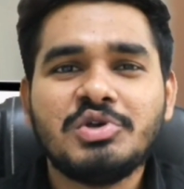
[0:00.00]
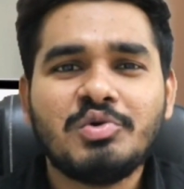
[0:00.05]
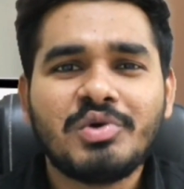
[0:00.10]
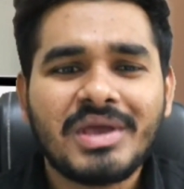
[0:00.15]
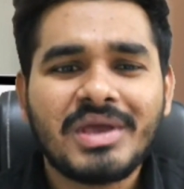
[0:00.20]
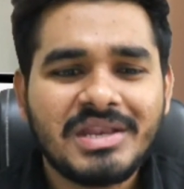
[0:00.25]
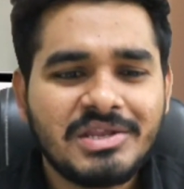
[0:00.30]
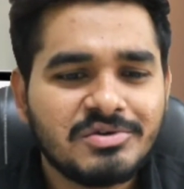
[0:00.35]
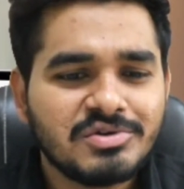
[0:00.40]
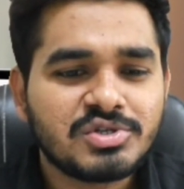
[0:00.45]

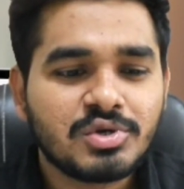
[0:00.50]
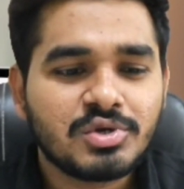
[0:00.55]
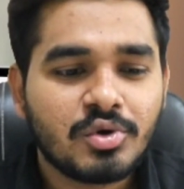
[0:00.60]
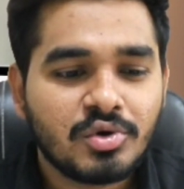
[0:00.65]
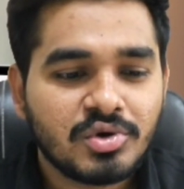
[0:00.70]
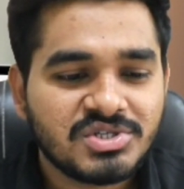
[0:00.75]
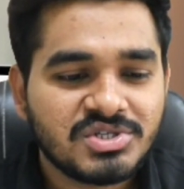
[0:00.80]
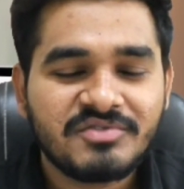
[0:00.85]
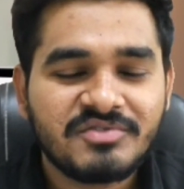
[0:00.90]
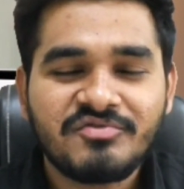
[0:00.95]
So you can
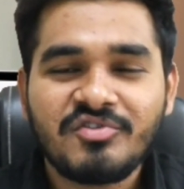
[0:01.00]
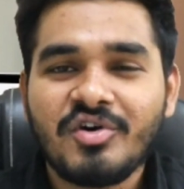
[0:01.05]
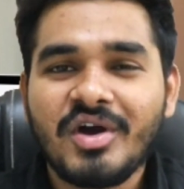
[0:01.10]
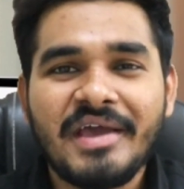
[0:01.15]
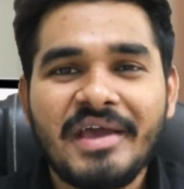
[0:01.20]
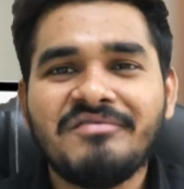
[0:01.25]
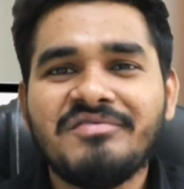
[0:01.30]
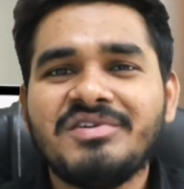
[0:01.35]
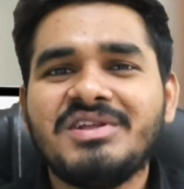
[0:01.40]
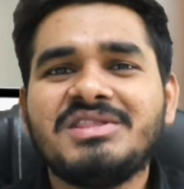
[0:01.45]
use
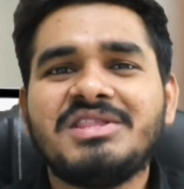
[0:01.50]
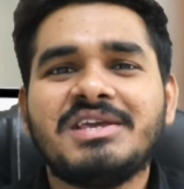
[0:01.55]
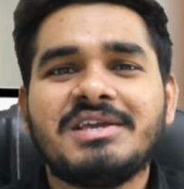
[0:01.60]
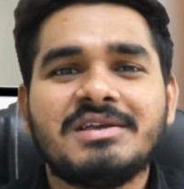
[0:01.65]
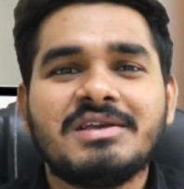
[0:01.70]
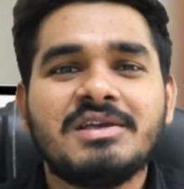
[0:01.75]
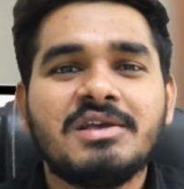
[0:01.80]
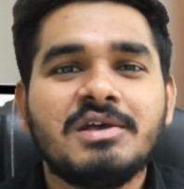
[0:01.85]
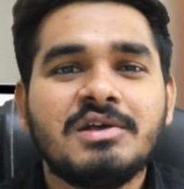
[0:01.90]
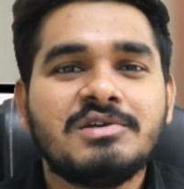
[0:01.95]
Notion for
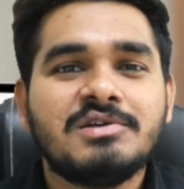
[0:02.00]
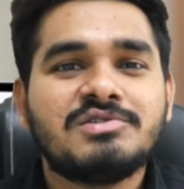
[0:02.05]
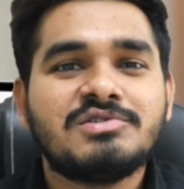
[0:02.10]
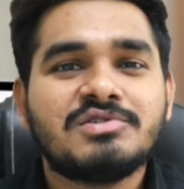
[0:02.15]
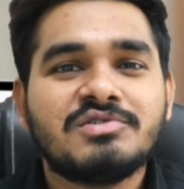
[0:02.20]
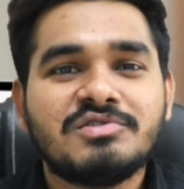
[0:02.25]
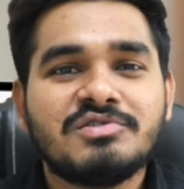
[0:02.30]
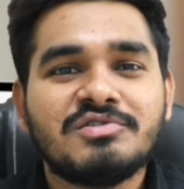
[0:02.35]
everything,